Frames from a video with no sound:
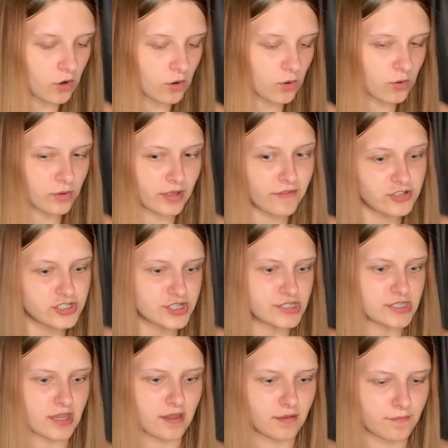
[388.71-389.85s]
or even just
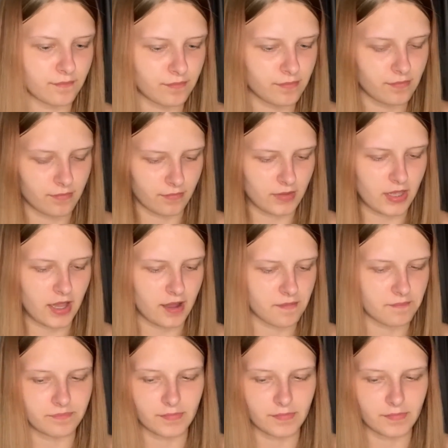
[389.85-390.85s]
like, yeah,